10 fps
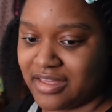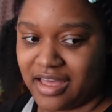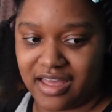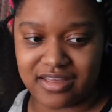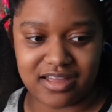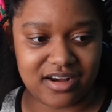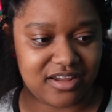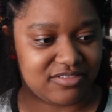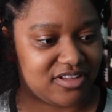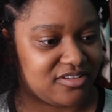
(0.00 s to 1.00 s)
I gotta
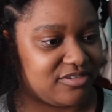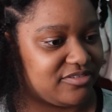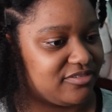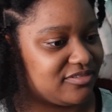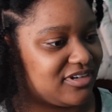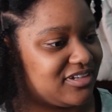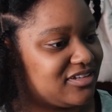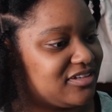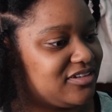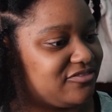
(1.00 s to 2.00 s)
have another one
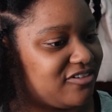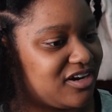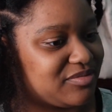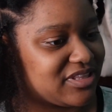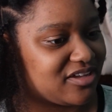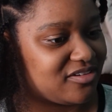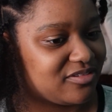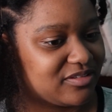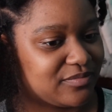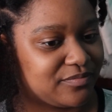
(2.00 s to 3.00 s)
in front of me though.
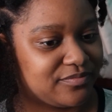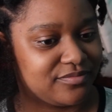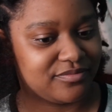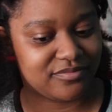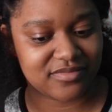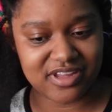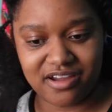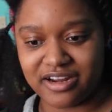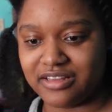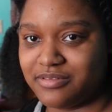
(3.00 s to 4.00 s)
All
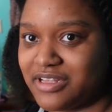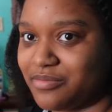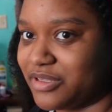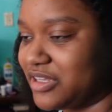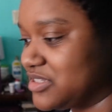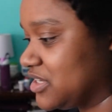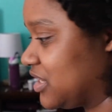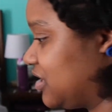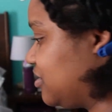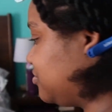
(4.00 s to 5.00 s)
right, let me not be lazy and
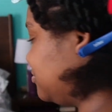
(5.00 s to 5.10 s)
get up.